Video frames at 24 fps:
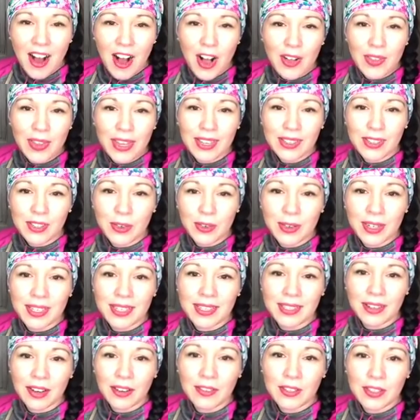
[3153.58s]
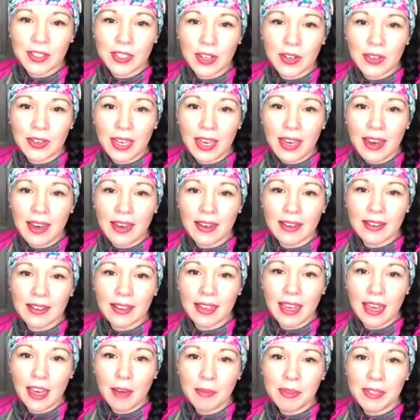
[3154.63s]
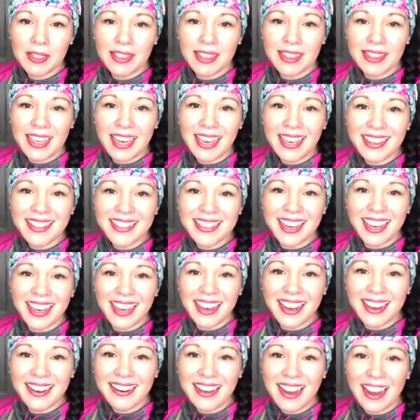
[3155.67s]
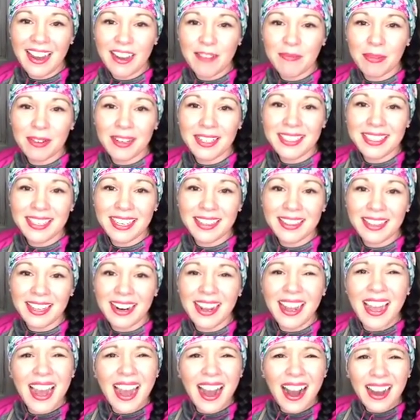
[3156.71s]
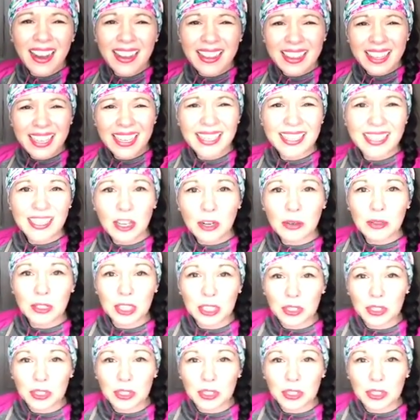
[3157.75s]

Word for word: all that sort of stuff. So yeah, Absolutely. Thank you, Diane. I appreciate that. I think so